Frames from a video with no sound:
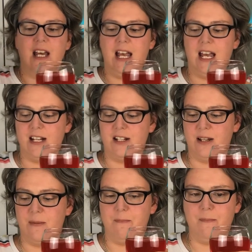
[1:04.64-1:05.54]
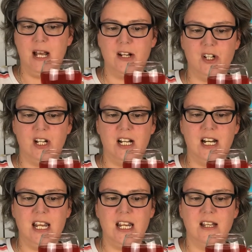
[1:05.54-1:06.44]
and
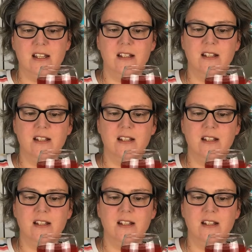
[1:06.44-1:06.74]
magically